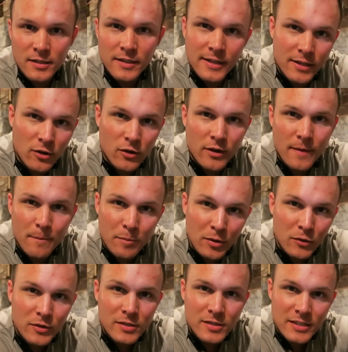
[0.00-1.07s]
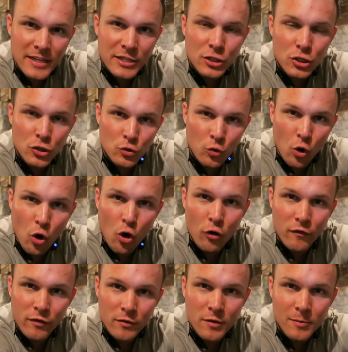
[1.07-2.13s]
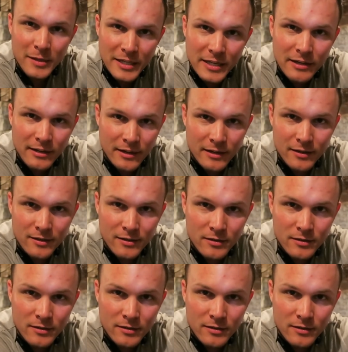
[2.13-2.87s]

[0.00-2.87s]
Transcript: Get on it. Build this thing strong from the beginning.